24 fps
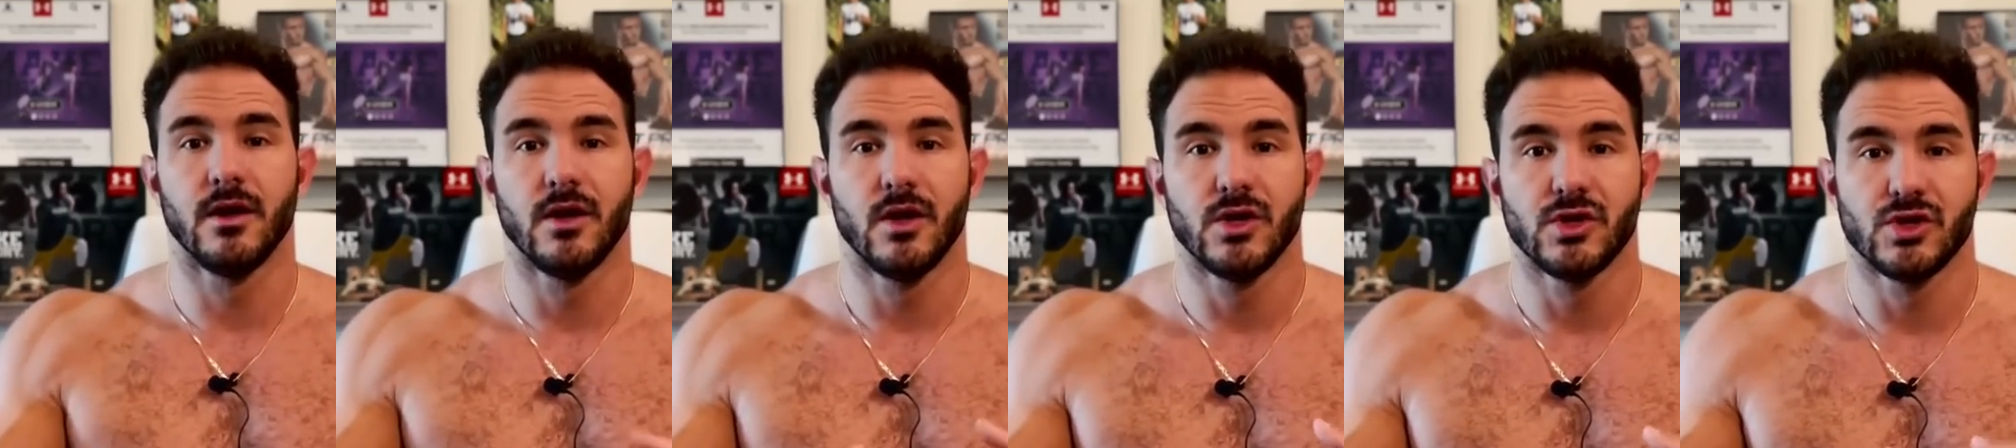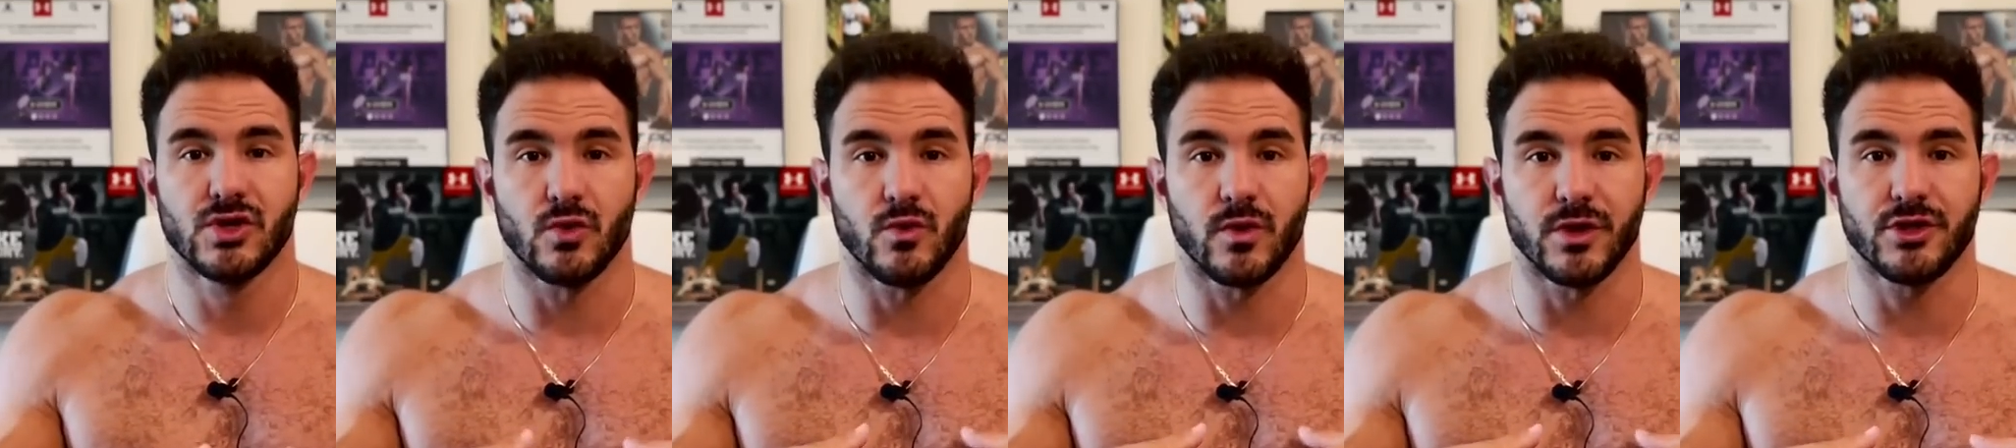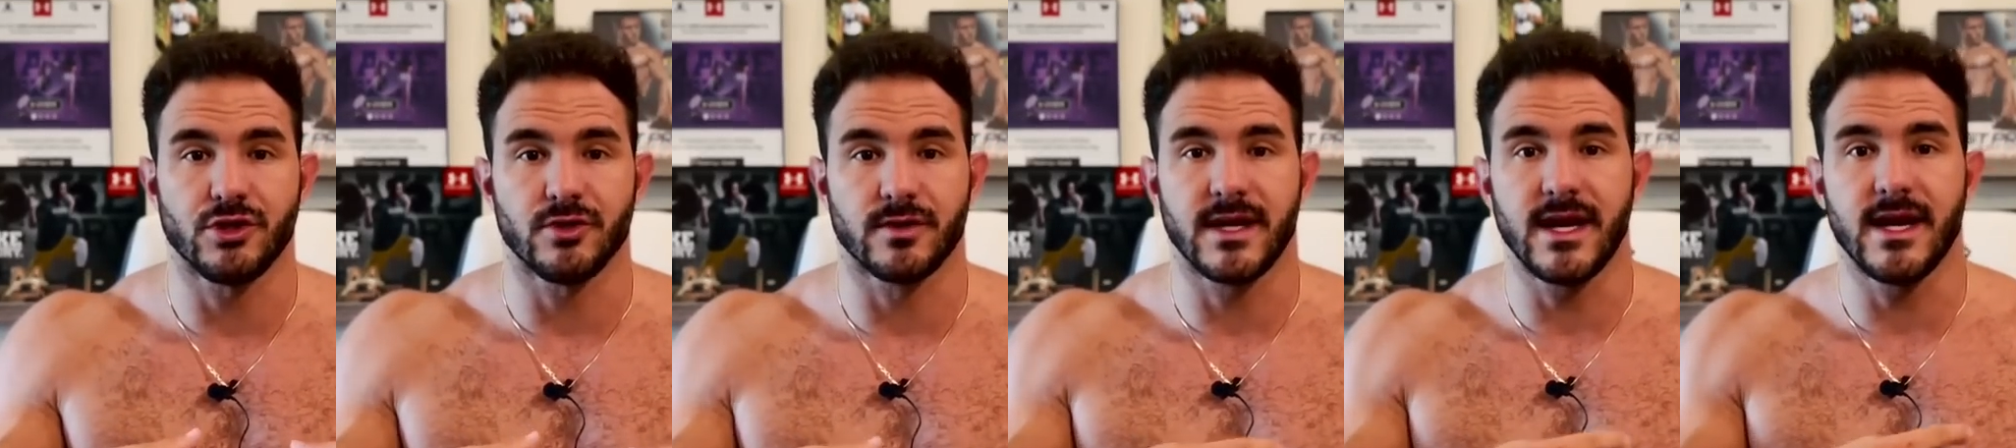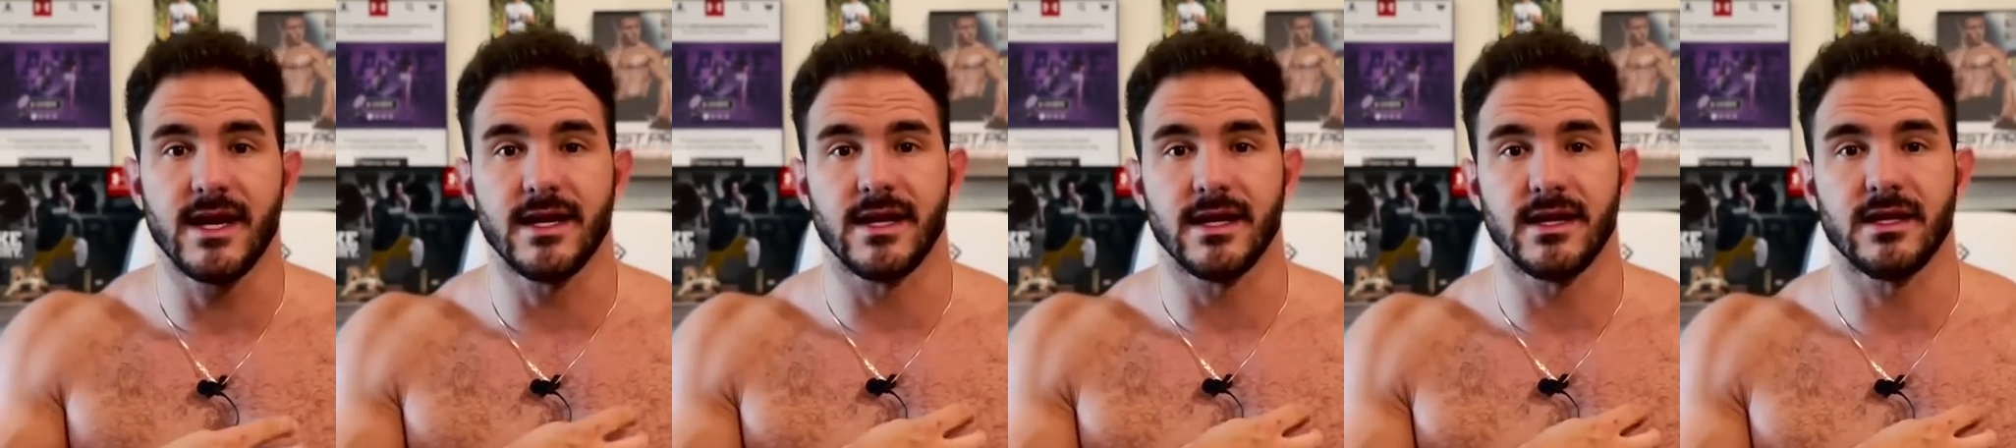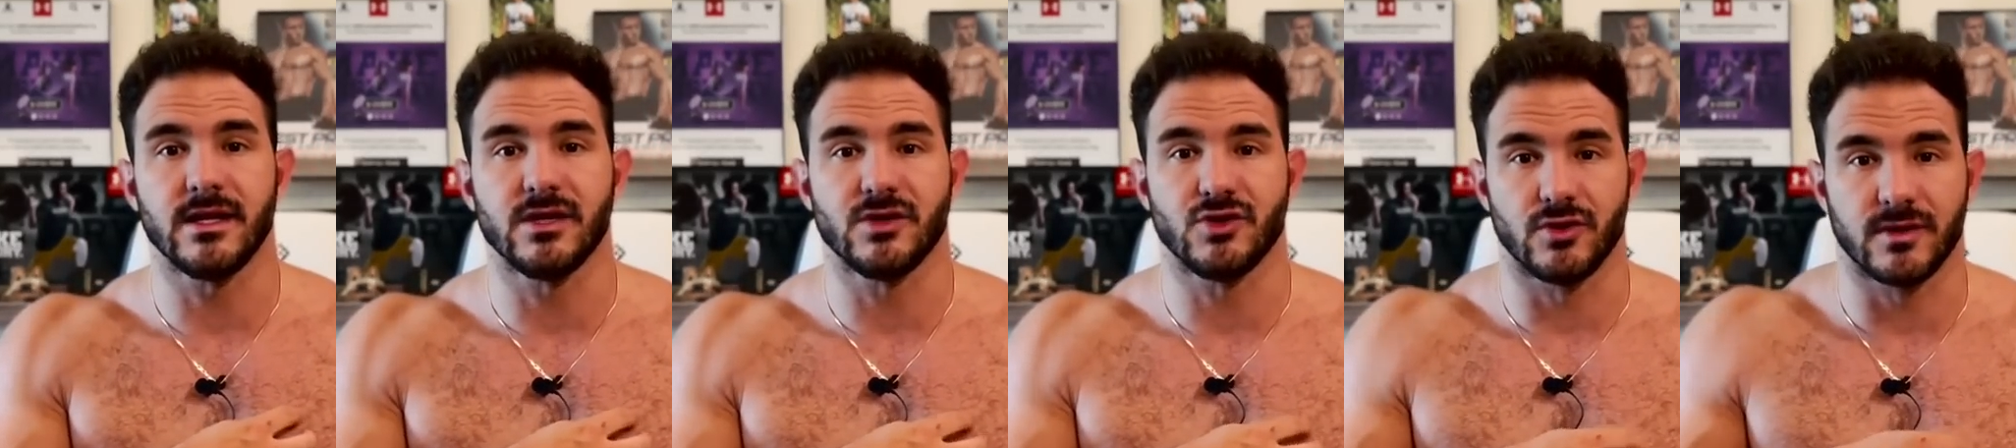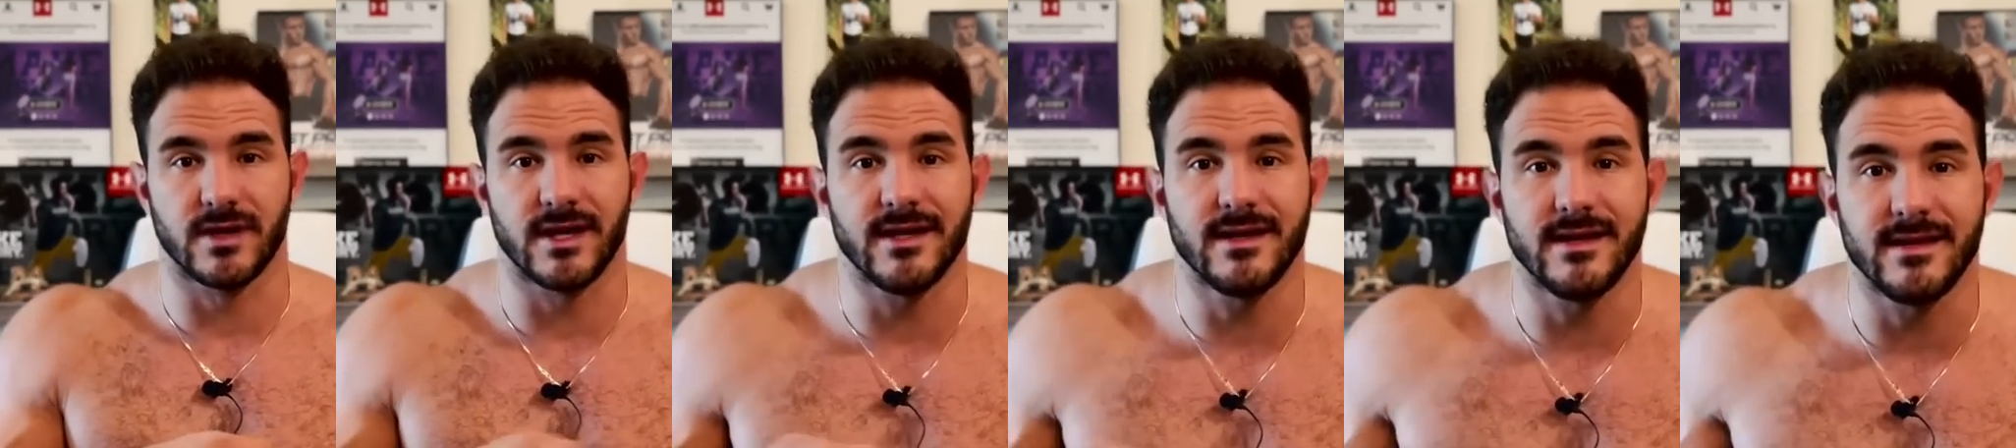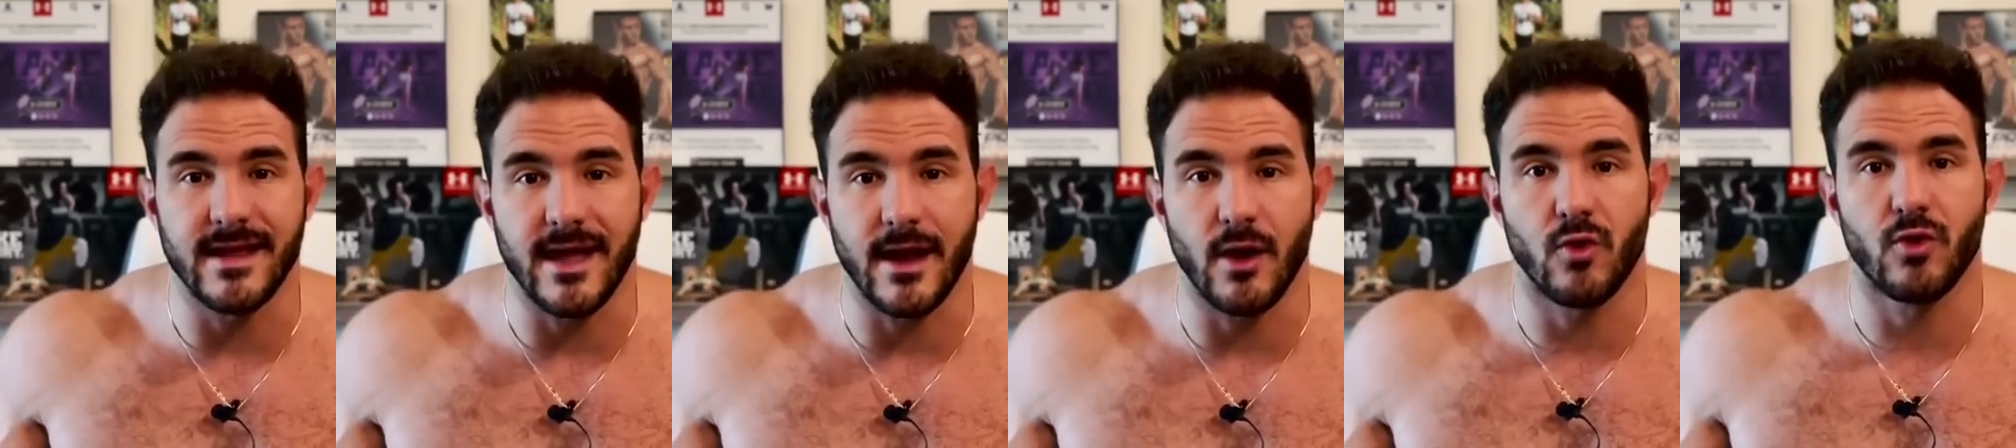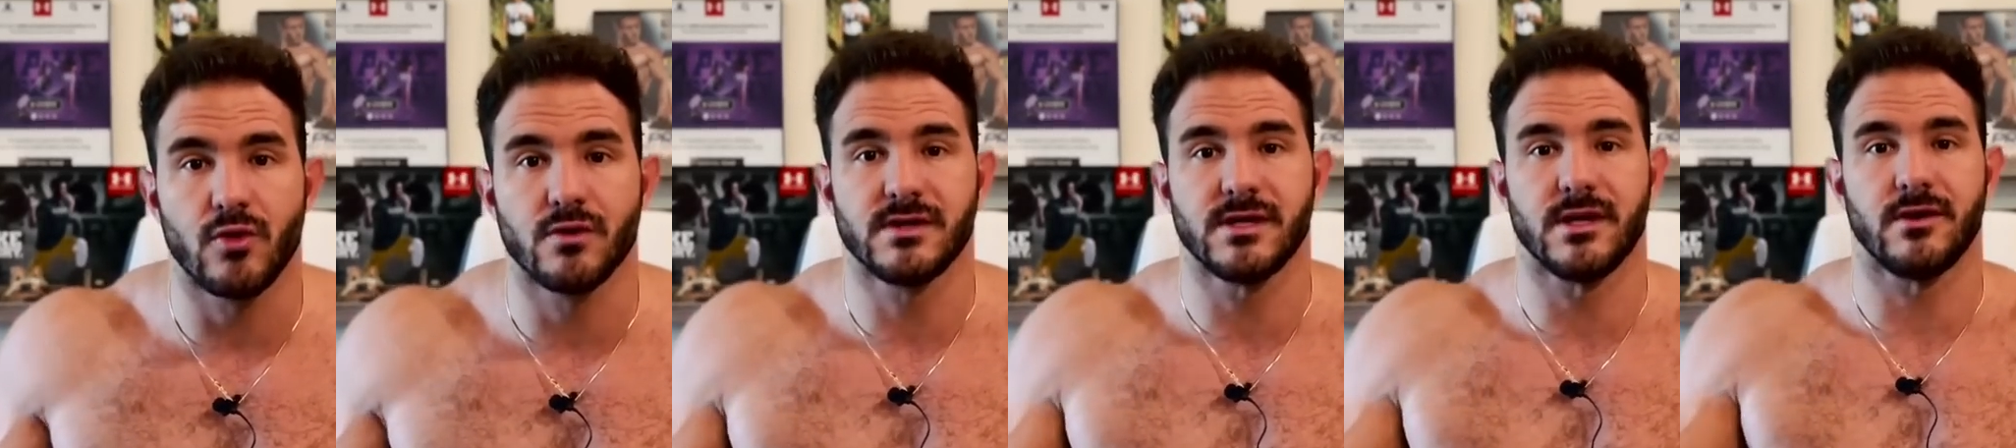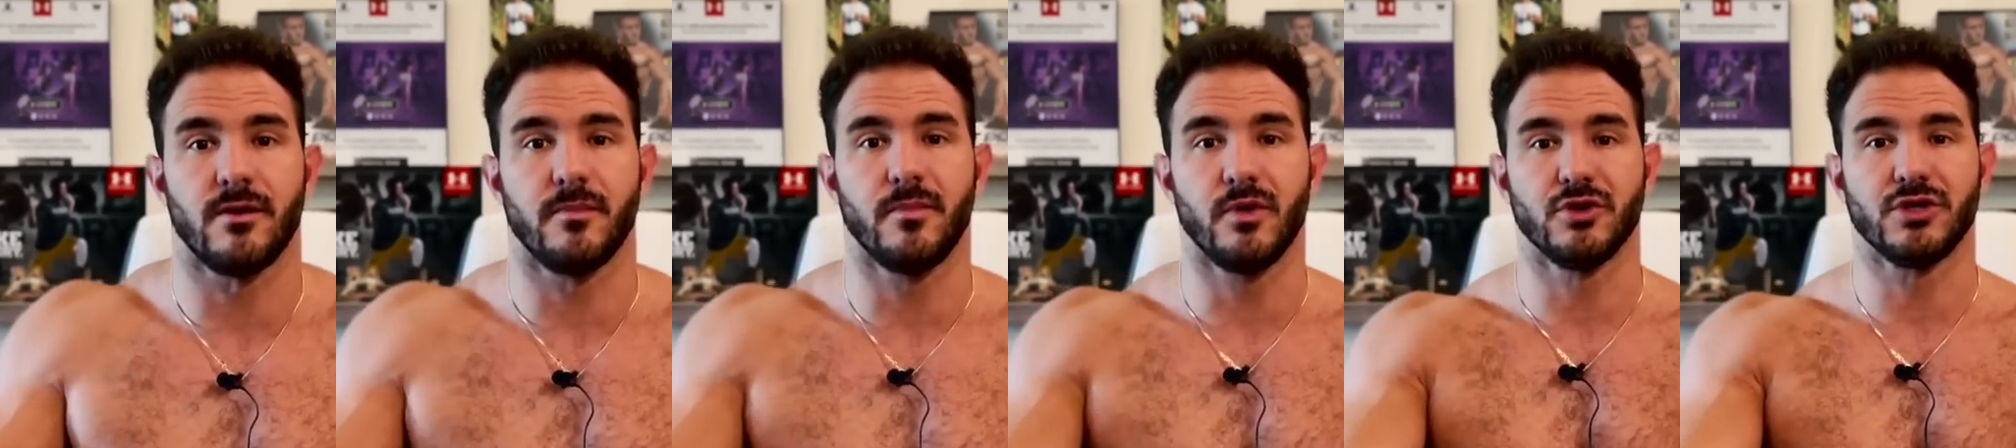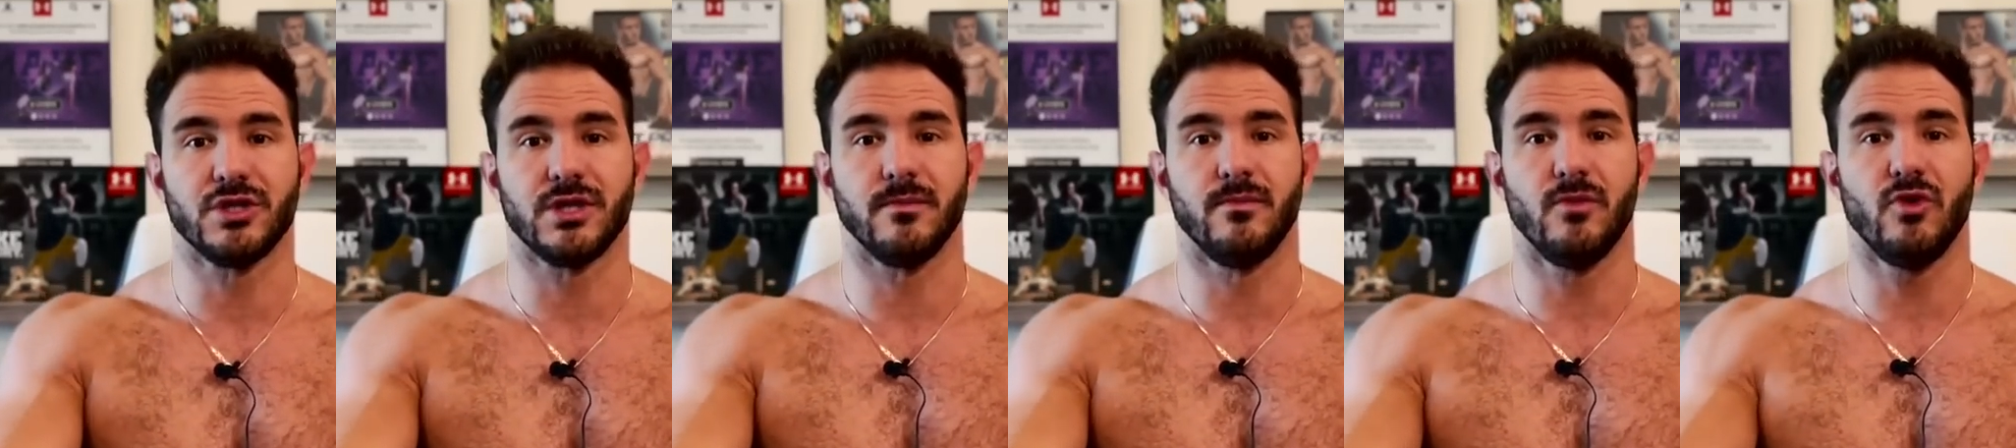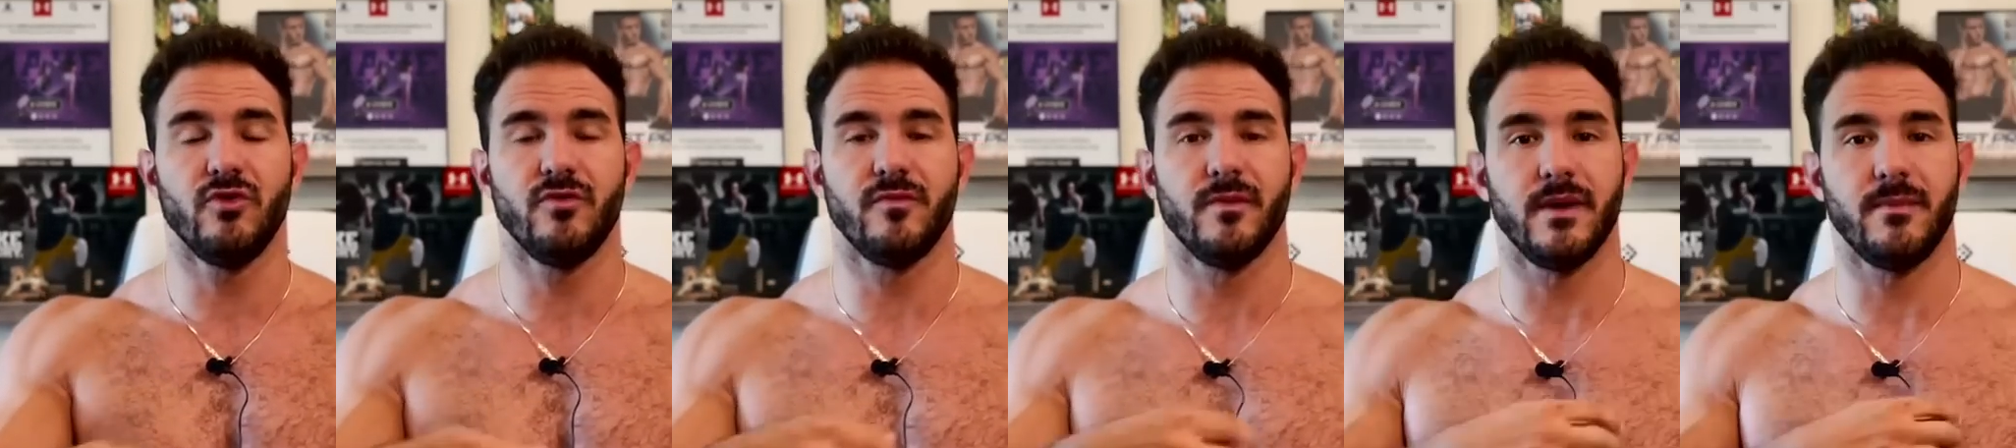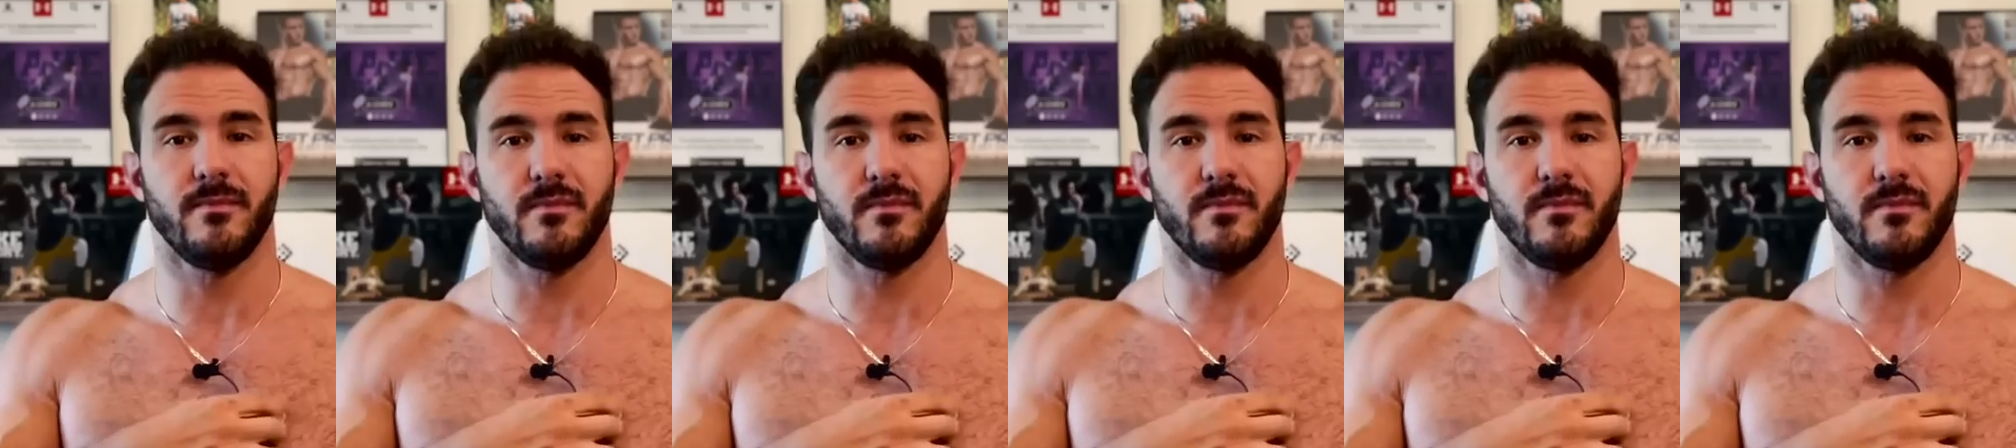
So what you're getting is you're getting that horizontal pushing movement,